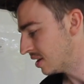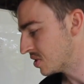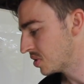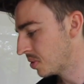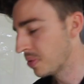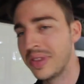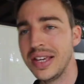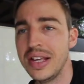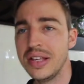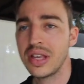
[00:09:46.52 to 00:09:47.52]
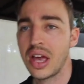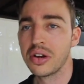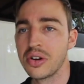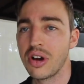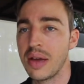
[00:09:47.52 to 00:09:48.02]
install these
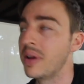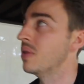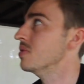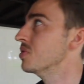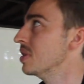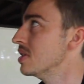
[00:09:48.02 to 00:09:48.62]
grab handles. Really